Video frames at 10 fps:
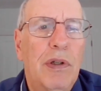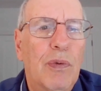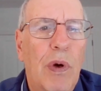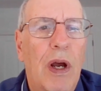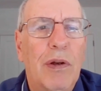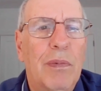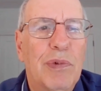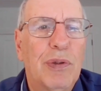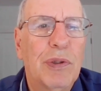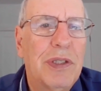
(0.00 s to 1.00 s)
You're welcome
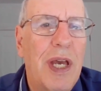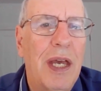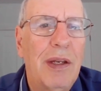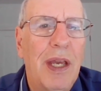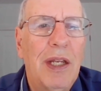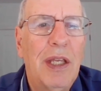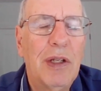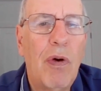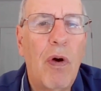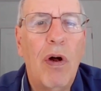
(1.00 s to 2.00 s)
to attend any
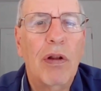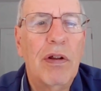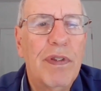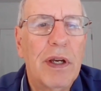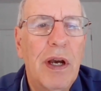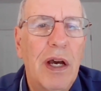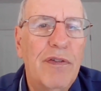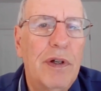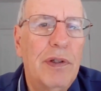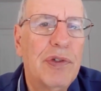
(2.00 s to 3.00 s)
and all of the
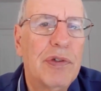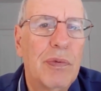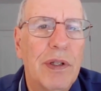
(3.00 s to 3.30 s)
conference,